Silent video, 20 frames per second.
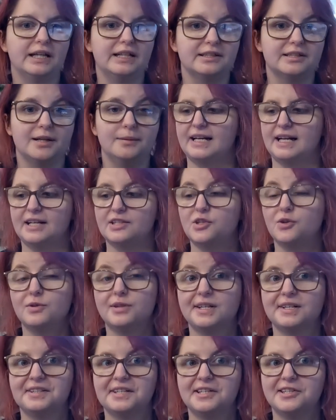and I
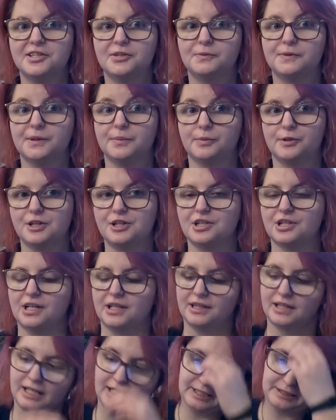don't think Tinder would
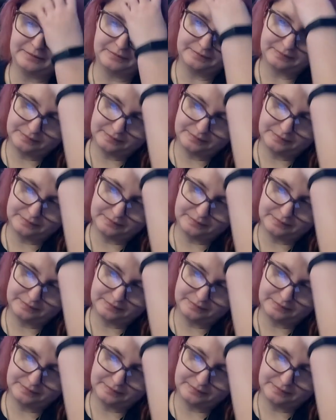appreciate that.